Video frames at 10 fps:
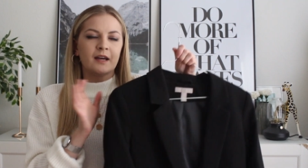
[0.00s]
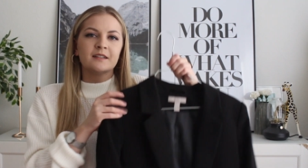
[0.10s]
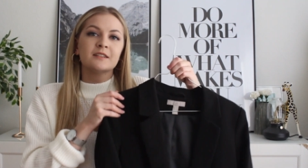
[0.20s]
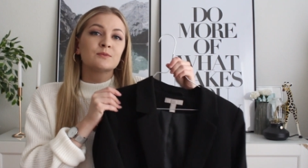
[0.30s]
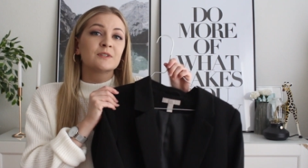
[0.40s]

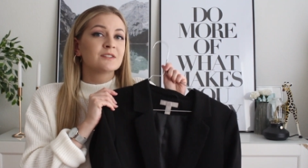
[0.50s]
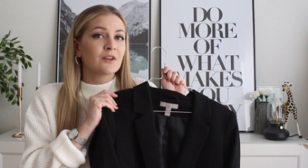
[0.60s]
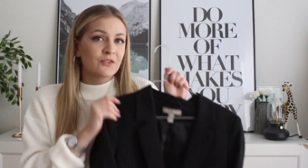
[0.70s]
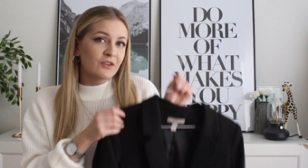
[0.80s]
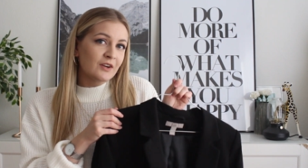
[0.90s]
And this was
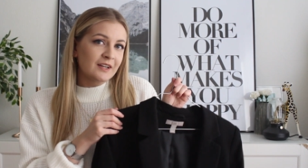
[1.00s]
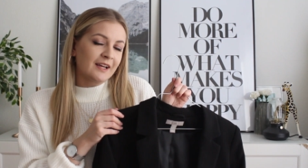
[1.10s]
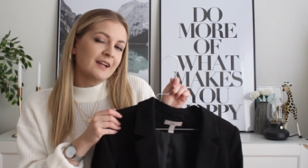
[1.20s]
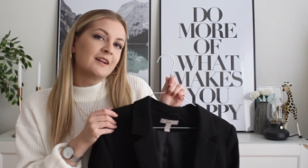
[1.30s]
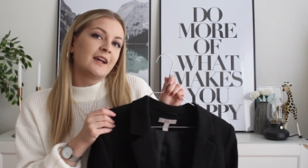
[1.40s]

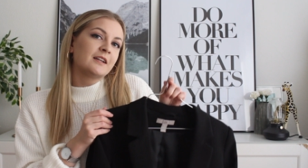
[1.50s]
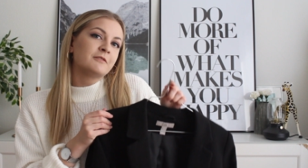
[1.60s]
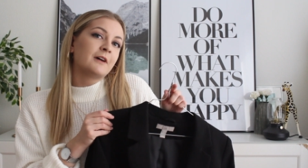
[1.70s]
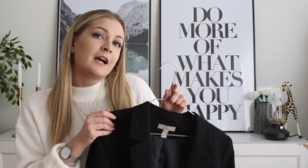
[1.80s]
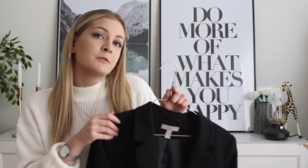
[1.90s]

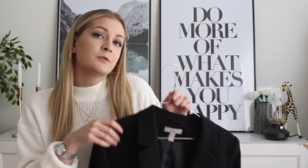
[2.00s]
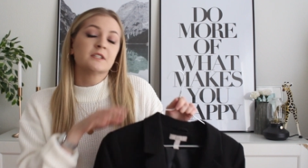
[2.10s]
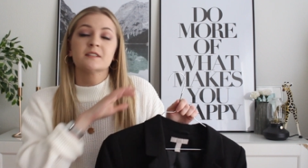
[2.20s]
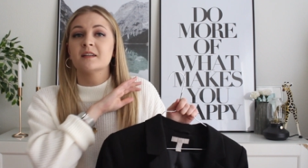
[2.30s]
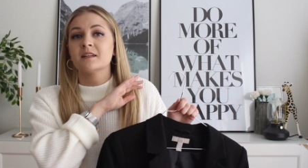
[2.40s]
$39.95,
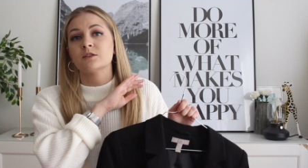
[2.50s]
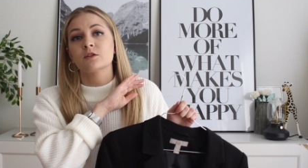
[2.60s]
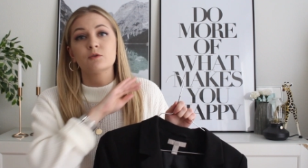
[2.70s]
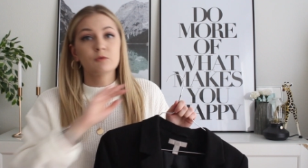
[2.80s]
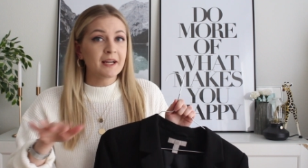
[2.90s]
which I think is a
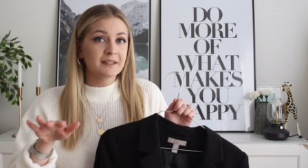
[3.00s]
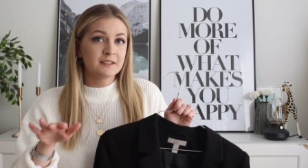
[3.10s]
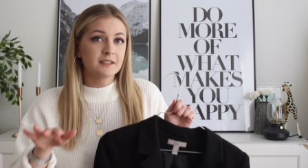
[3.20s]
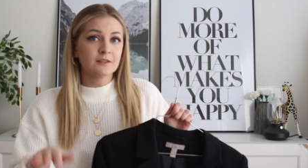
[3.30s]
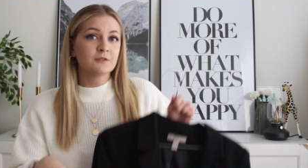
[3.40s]
great
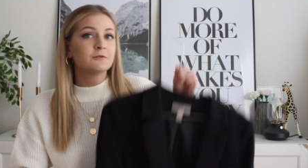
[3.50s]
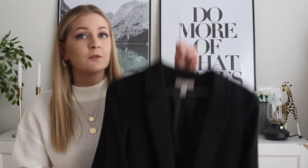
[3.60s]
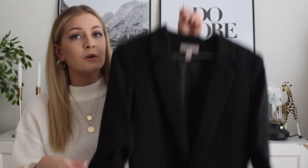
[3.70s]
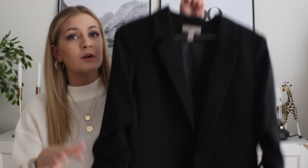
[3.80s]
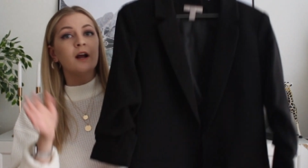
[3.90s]
deal
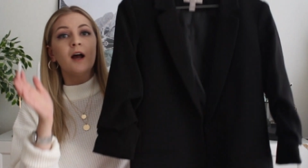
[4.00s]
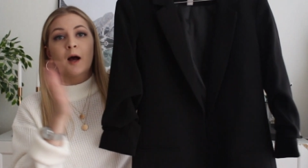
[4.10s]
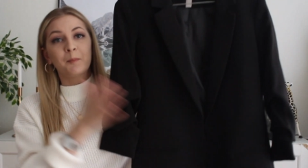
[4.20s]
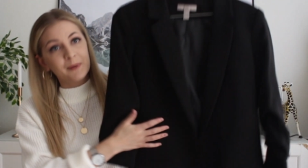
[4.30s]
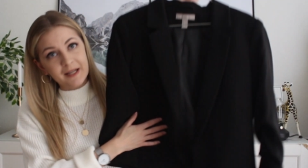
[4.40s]
for
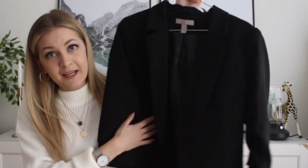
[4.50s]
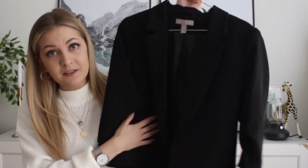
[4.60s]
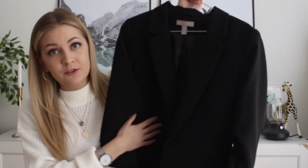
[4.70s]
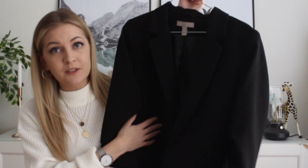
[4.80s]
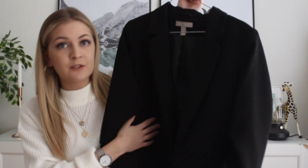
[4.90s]
a
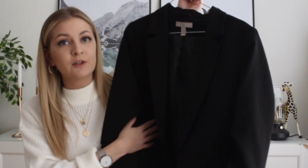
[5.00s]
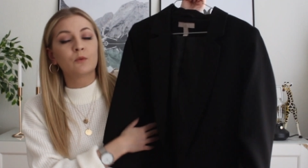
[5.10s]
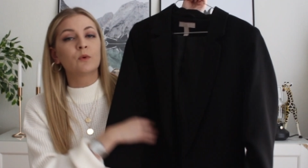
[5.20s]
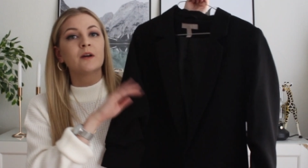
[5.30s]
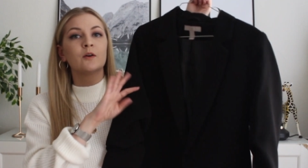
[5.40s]
blazer that you
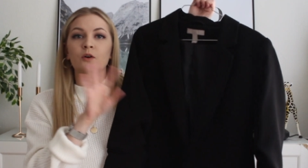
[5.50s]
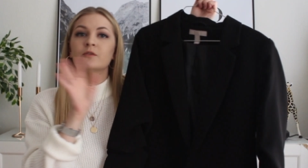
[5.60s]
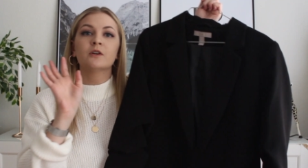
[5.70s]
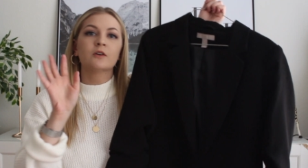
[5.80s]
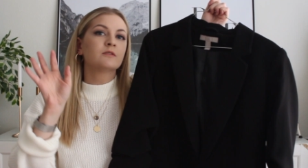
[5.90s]
can wear
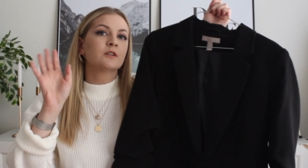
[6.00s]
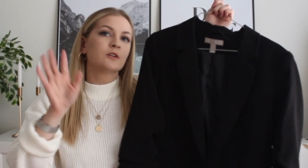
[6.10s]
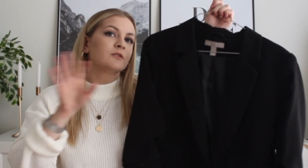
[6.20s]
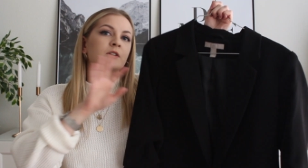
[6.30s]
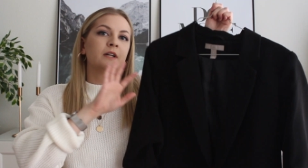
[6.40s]
over and over and
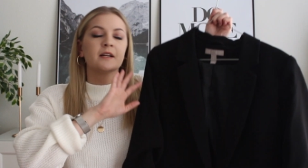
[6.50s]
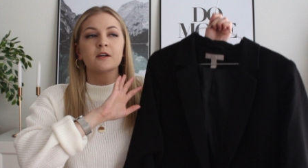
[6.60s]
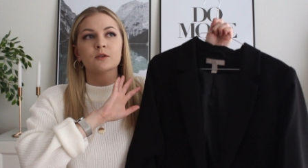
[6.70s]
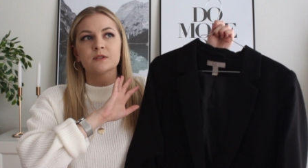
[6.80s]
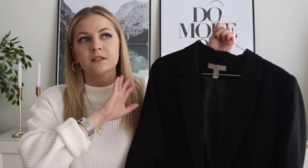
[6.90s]
over and it
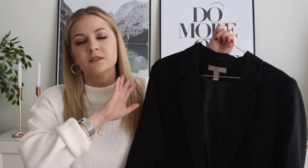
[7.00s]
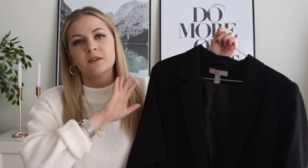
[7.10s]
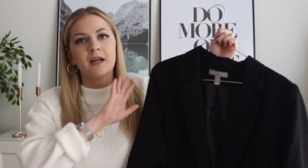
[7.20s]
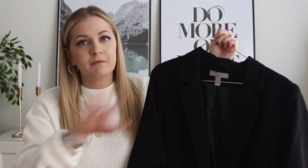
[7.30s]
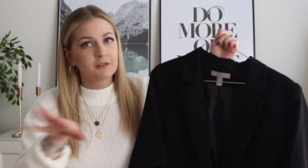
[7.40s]
goes into
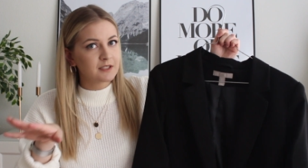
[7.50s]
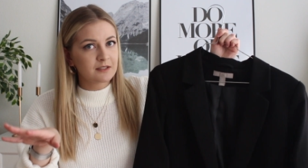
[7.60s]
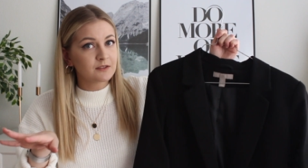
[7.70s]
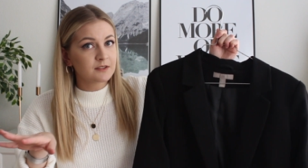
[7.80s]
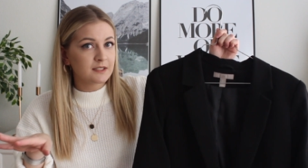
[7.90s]
every
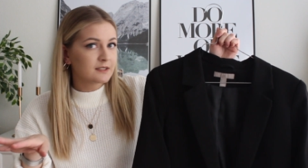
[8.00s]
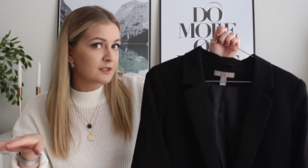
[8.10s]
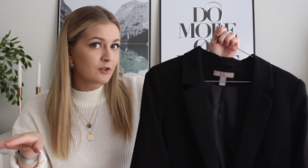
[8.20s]
single season